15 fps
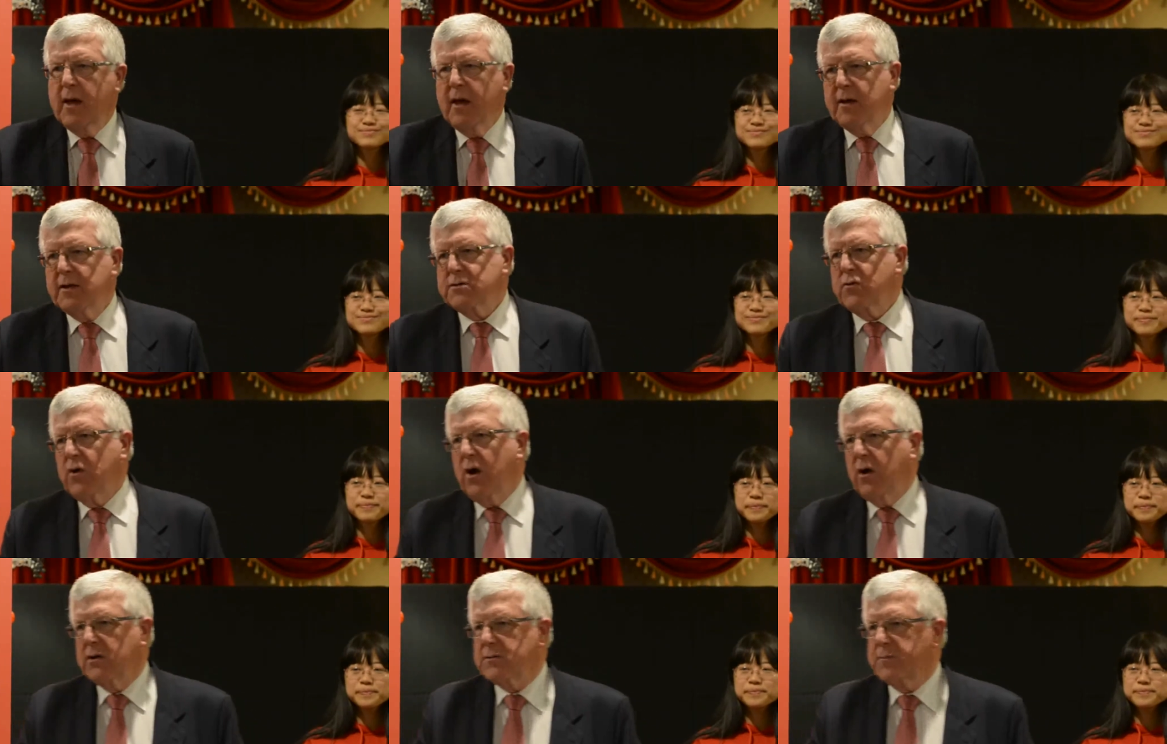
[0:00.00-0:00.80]
Speaker 1: in his
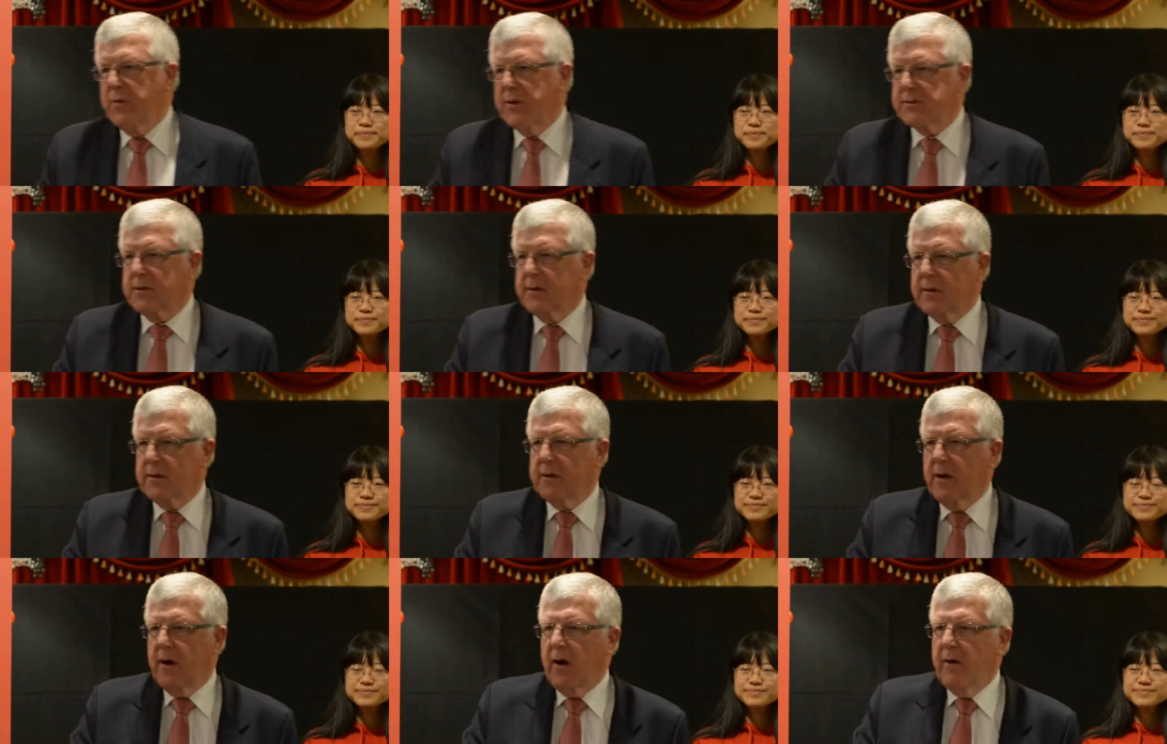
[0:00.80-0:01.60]
role as
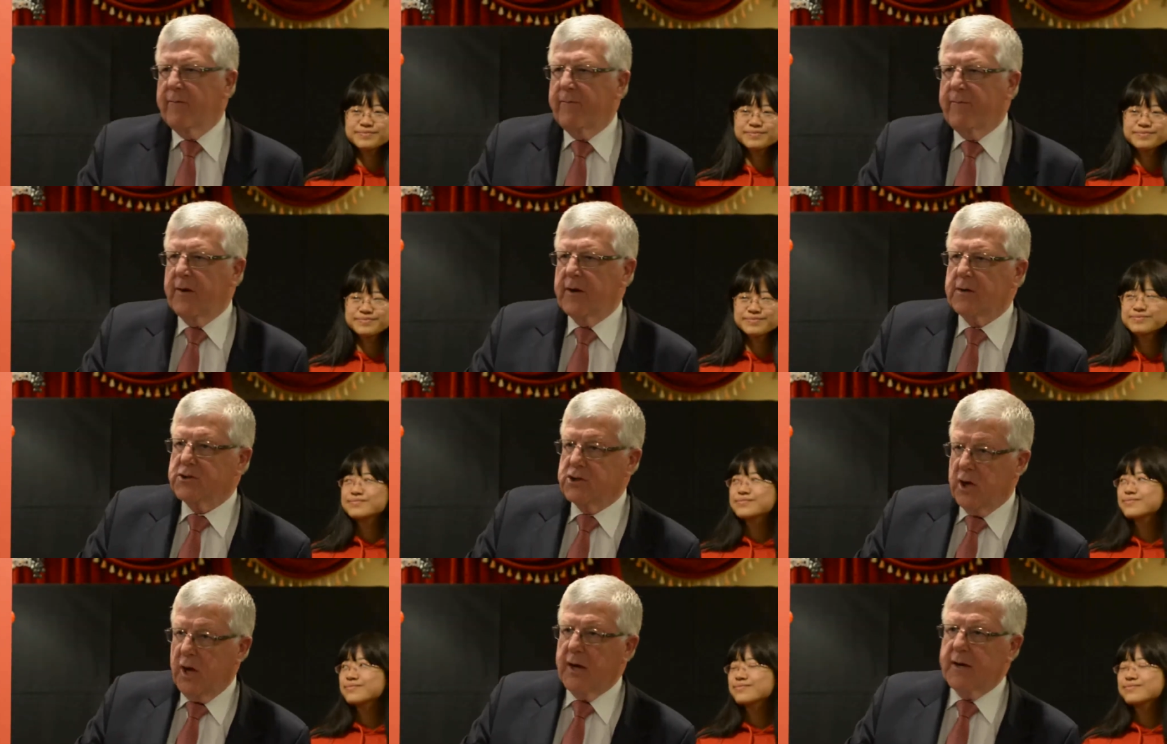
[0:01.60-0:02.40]
president of uh,
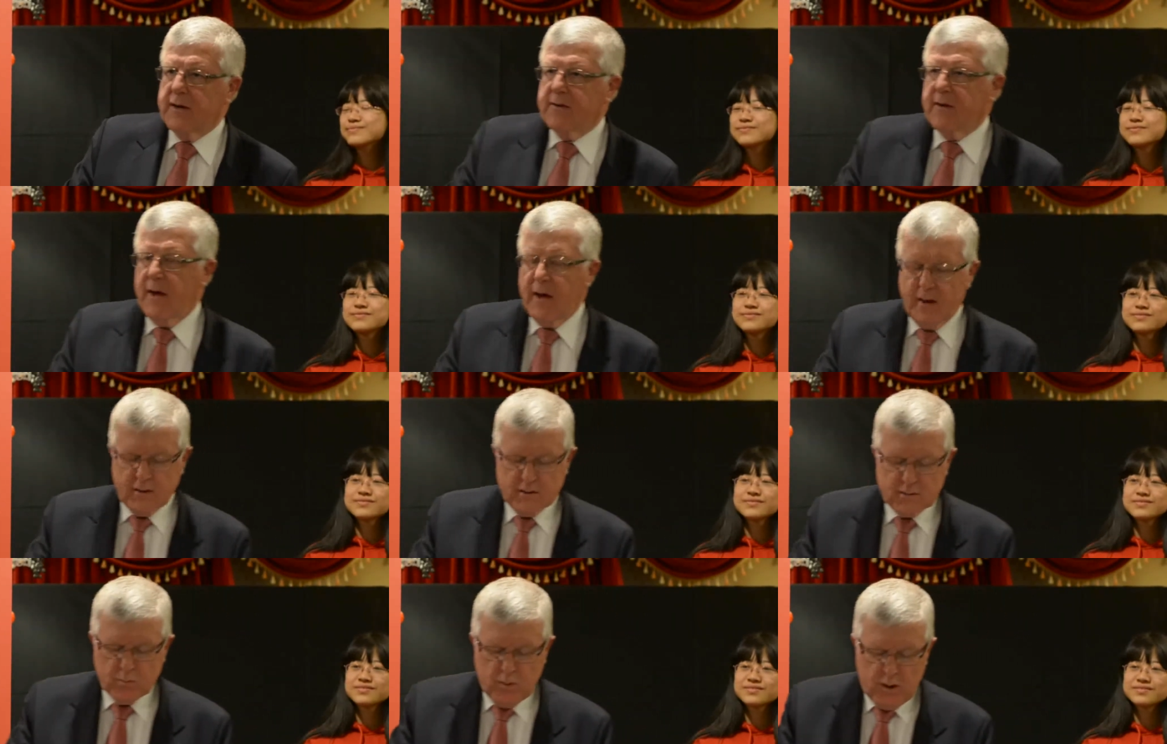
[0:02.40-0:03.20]
Chinatown
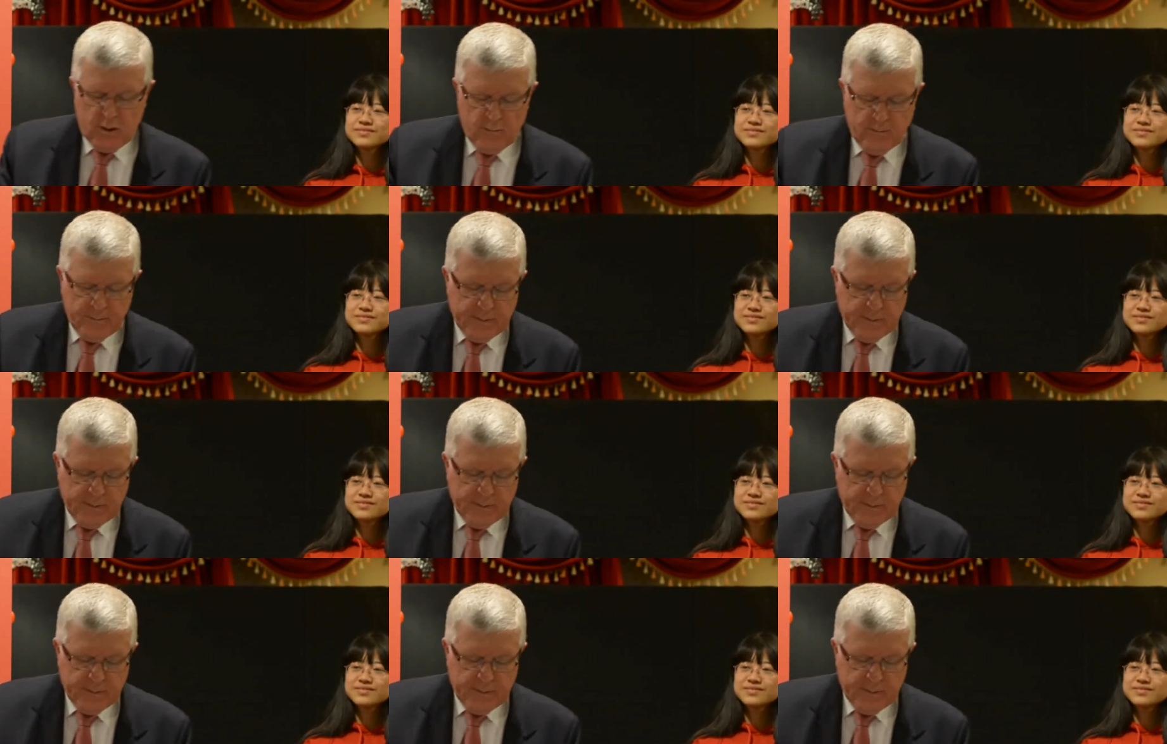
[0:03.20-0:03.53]
as well.